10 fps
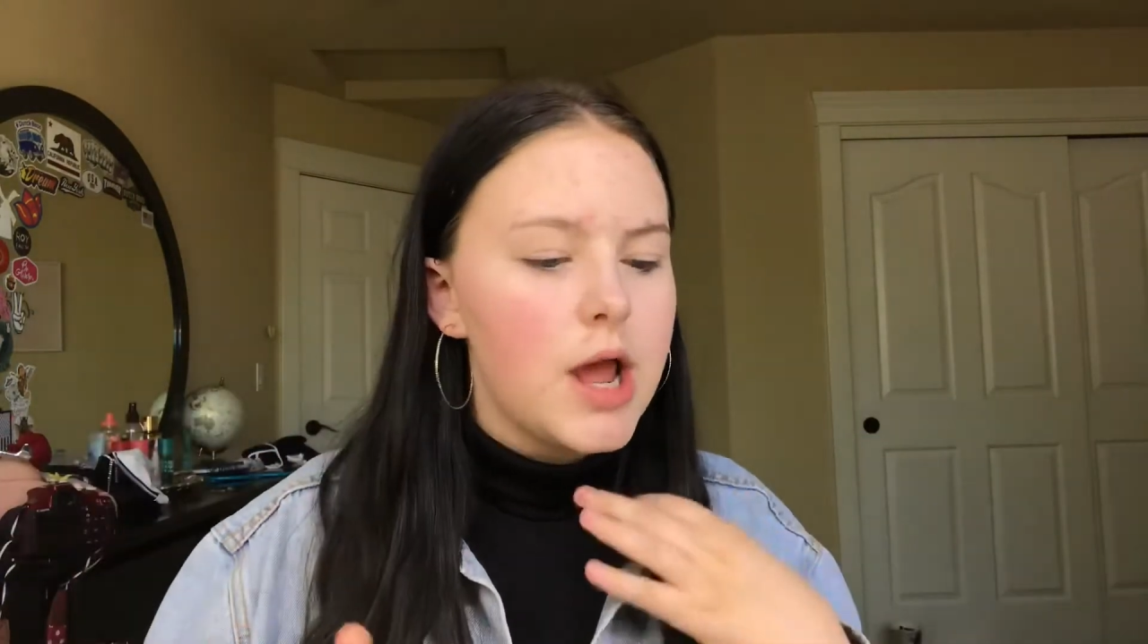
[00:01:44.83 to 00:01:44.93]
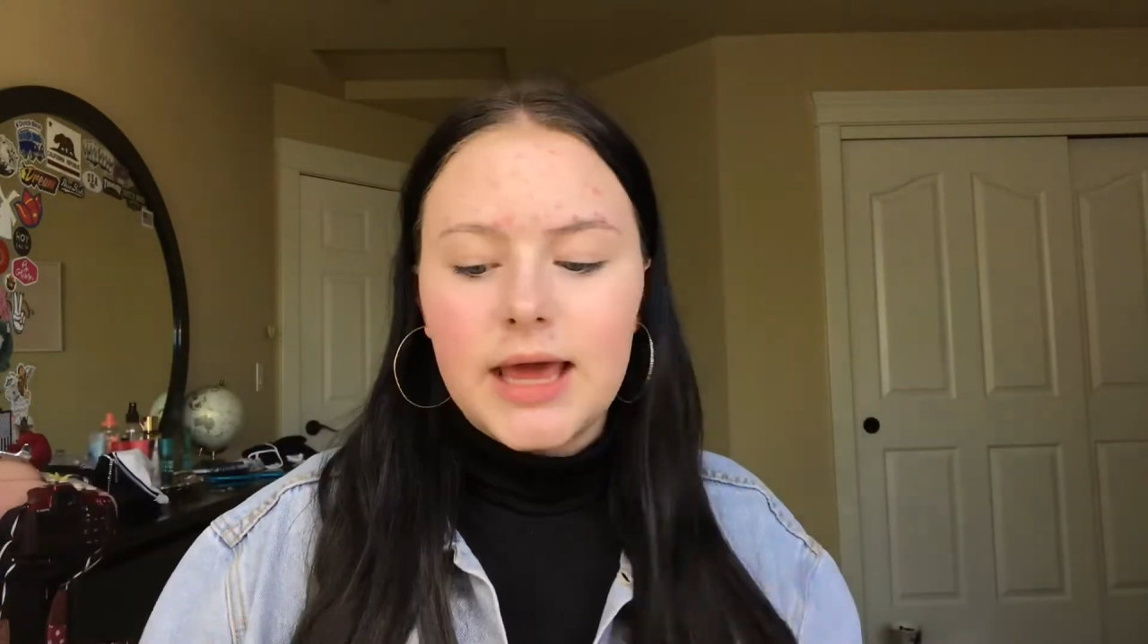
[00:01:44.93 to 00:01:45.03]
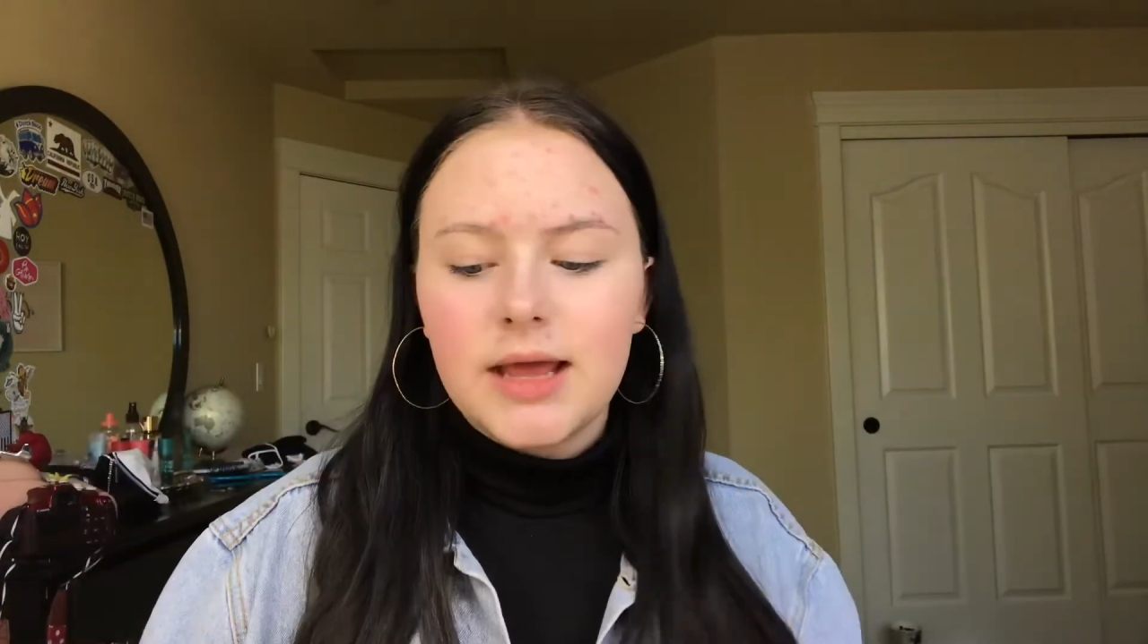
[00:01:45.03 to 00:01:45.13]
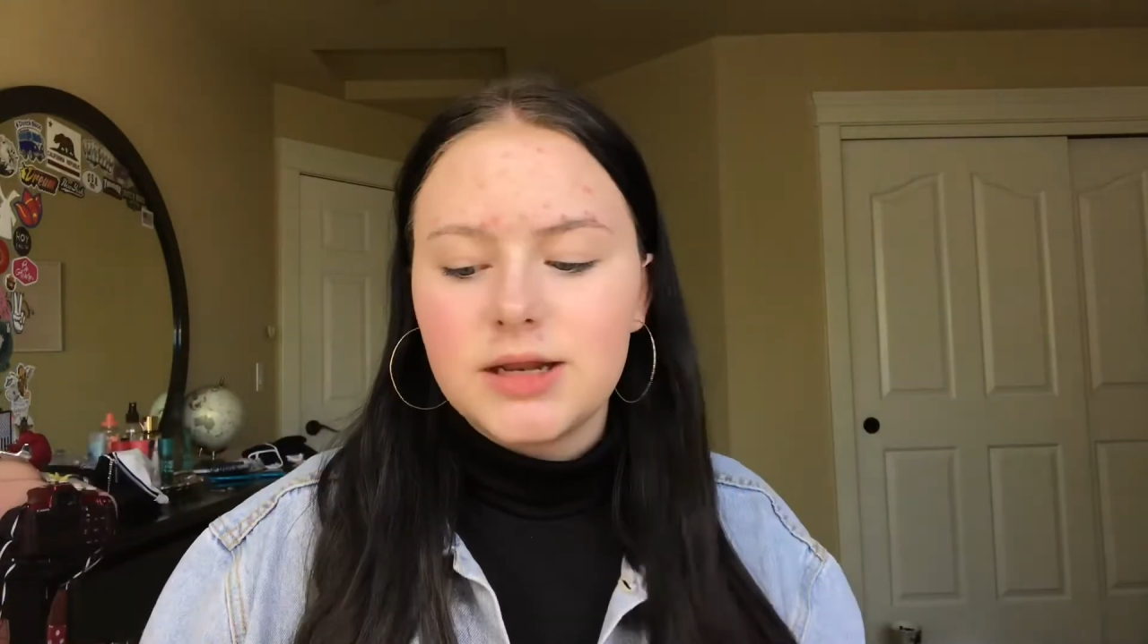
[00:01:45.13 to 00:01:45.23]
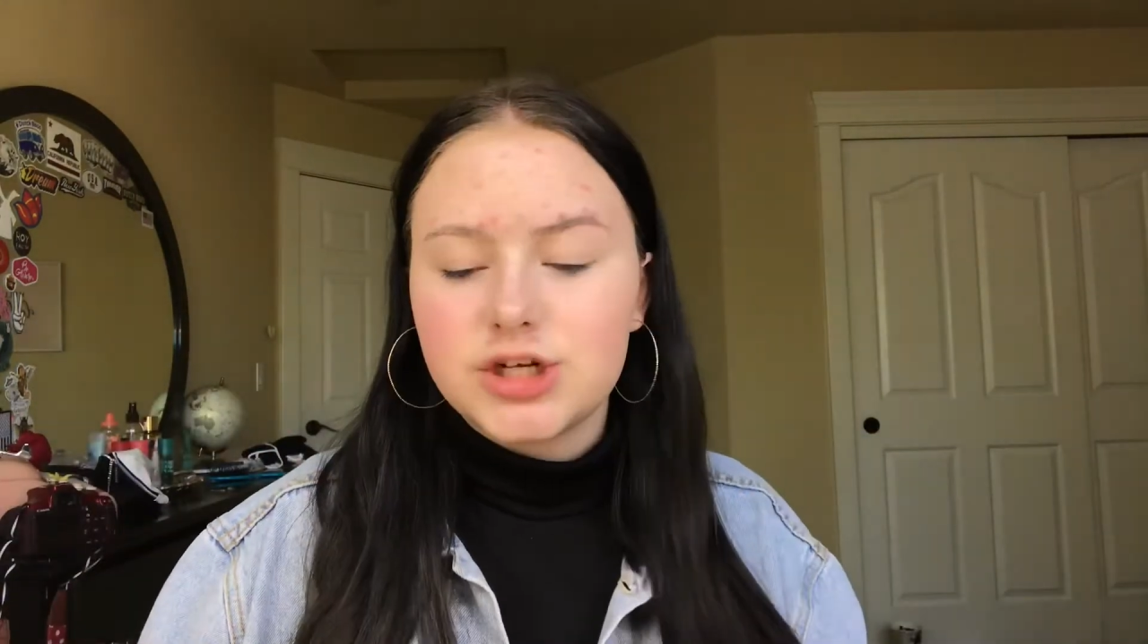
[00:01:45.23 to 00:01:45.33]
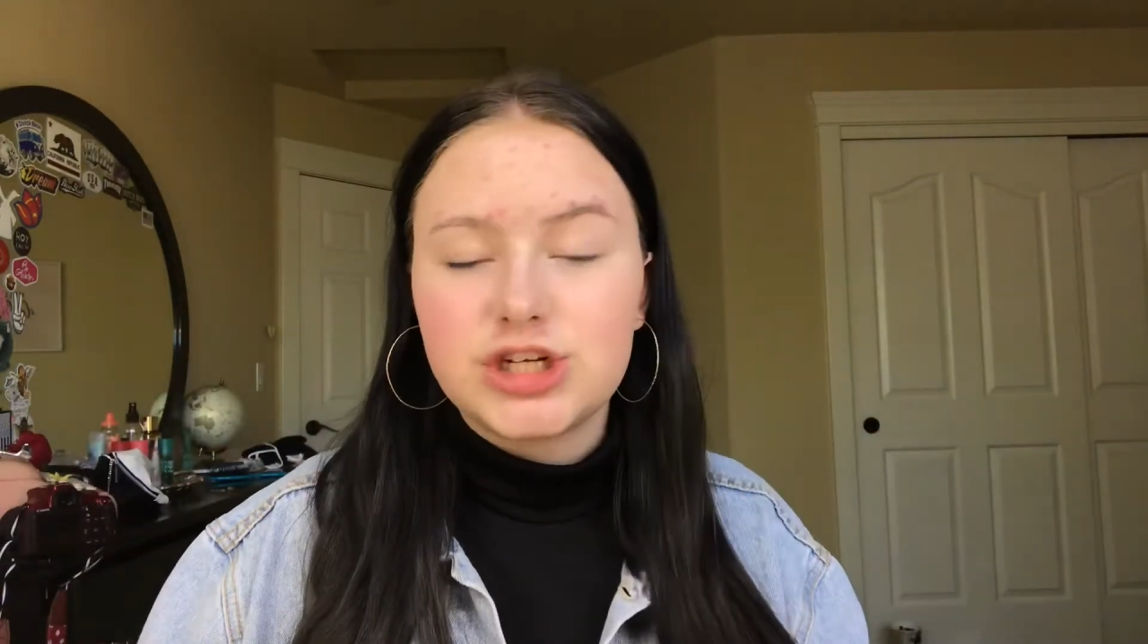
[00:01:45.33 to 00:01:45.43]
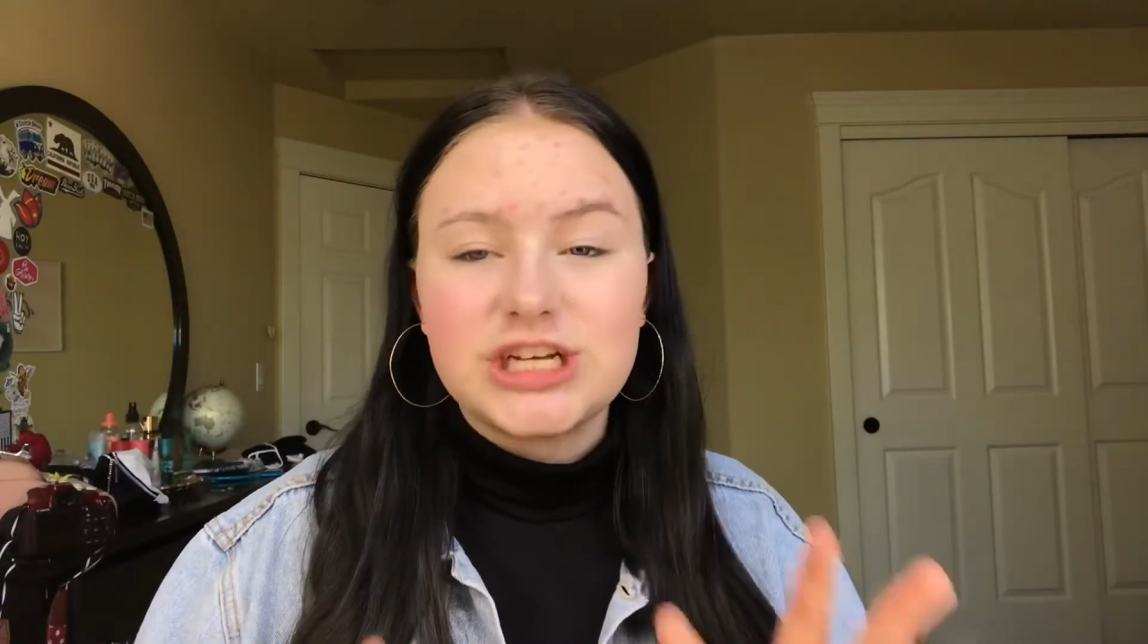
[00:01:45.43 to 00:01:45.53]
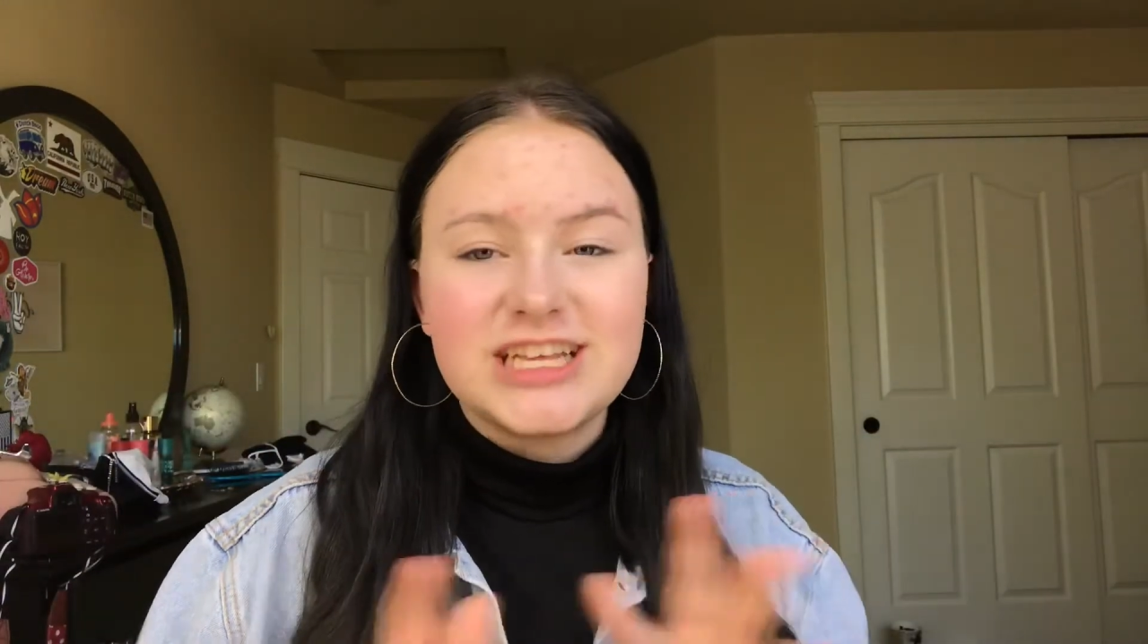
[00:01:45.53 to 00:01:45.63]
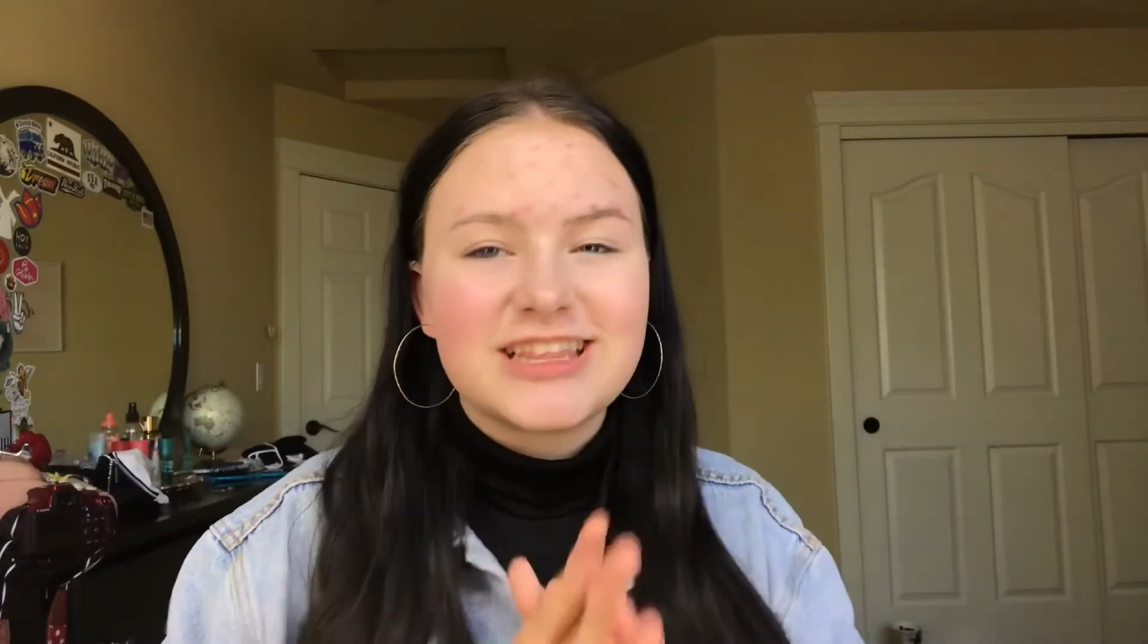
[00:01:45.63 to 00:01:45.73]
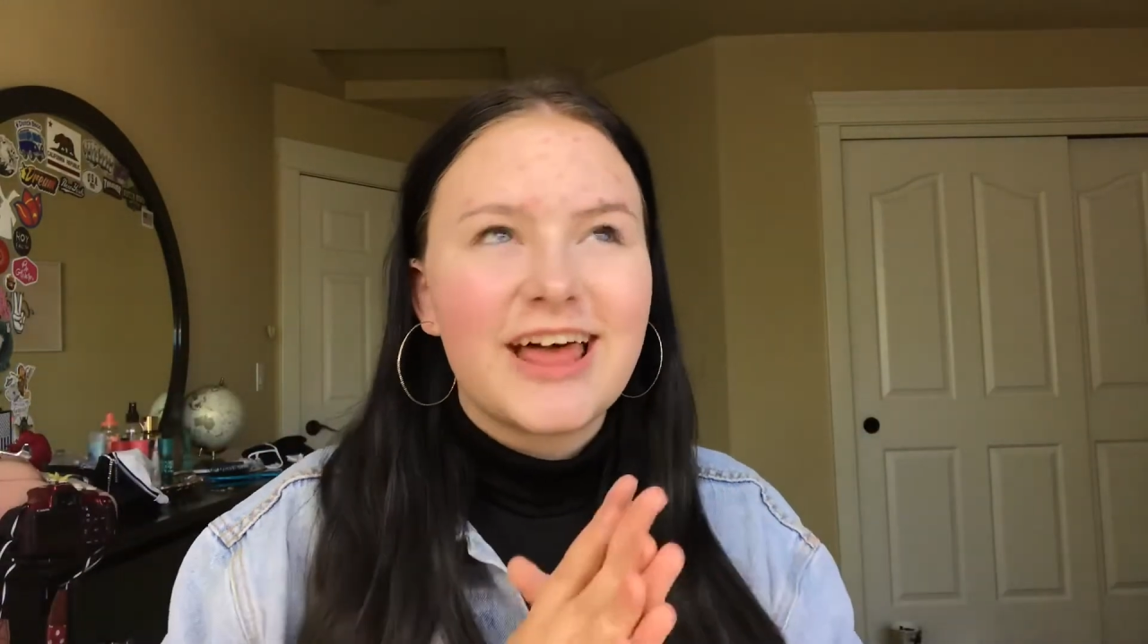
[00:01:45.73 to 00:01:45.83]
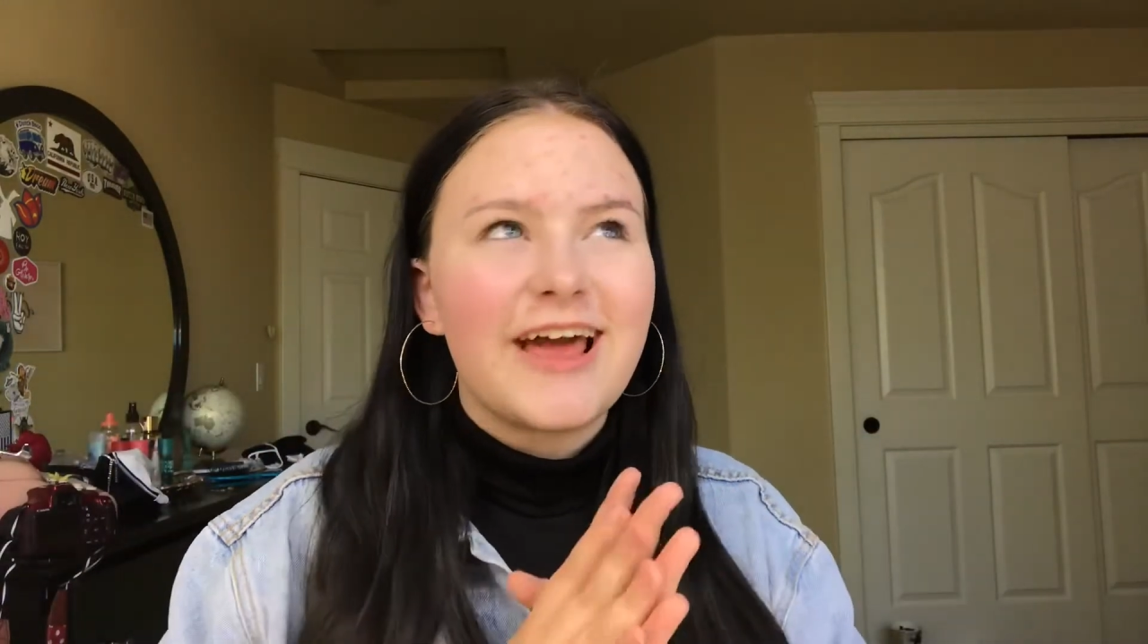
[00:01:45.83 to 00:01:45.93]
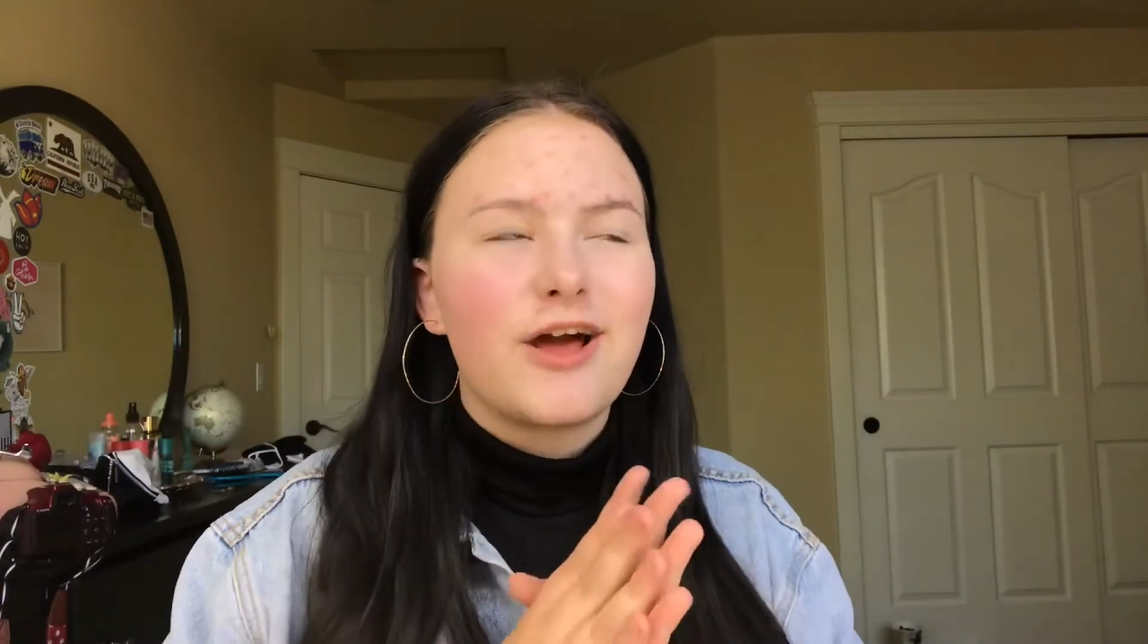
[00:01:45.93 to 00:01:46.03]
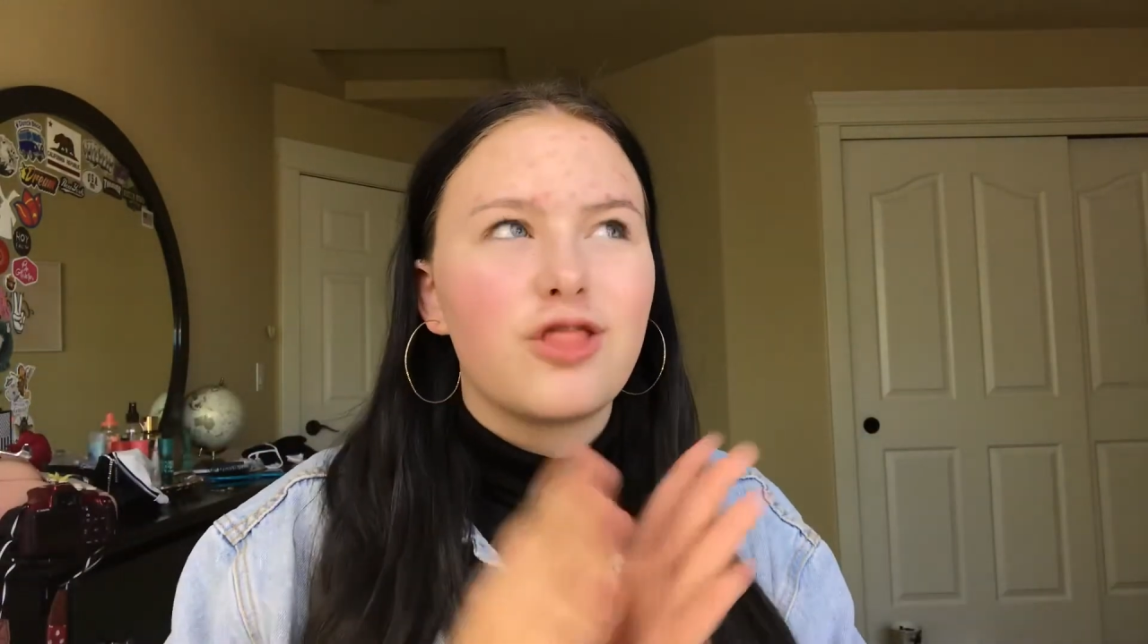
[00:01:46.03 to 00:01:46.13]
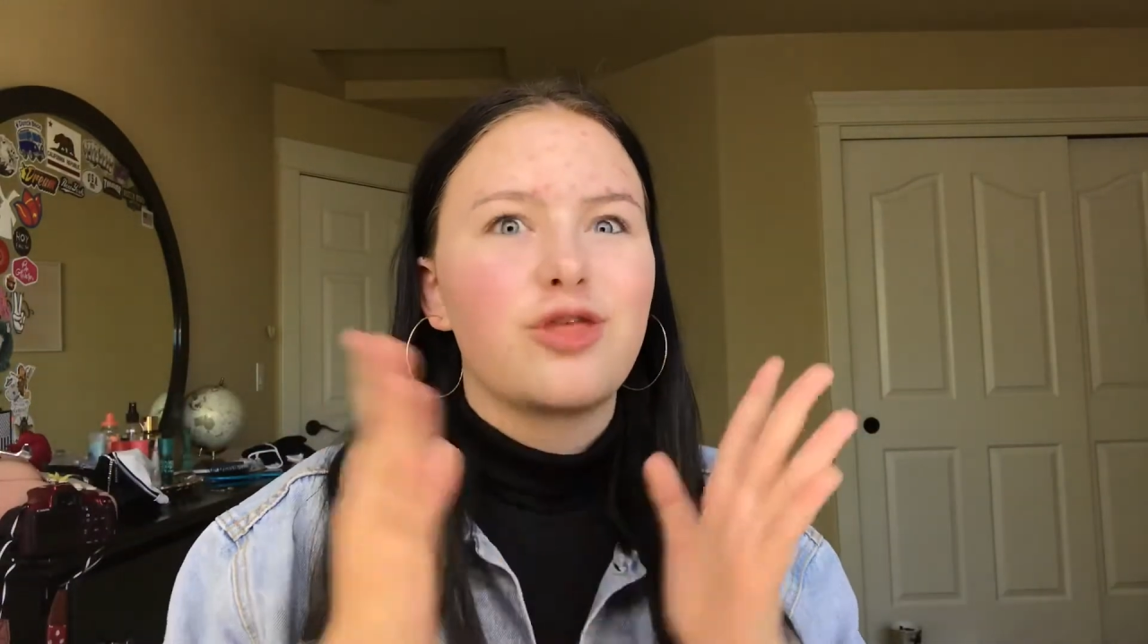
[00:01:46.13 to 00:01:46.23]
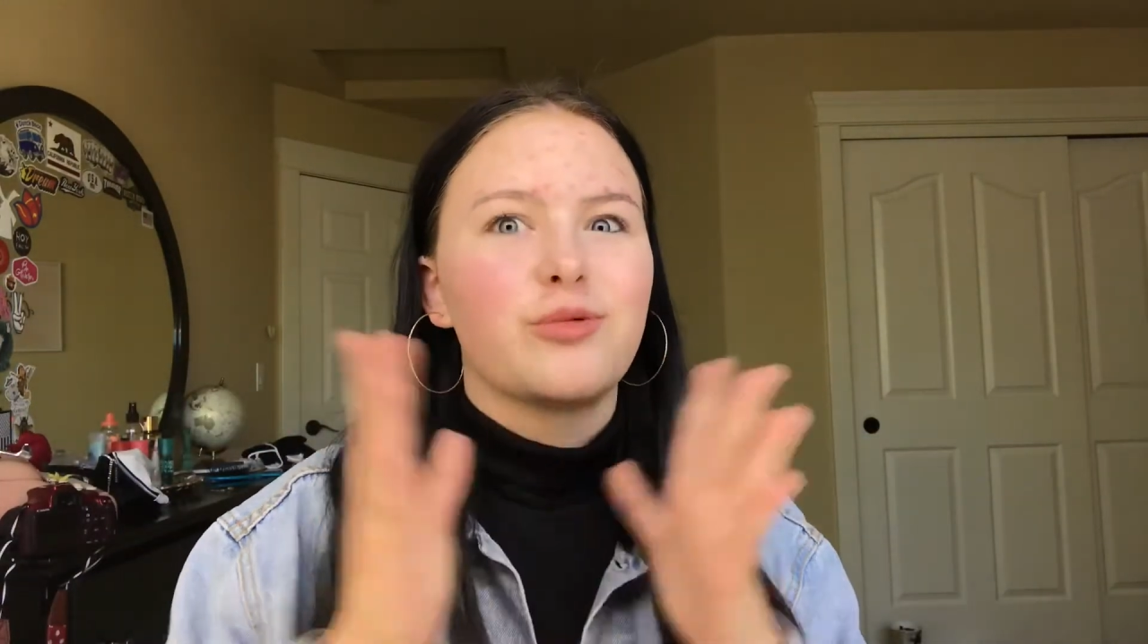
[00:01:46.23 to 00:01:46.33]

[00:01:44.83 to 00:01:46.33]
And she's like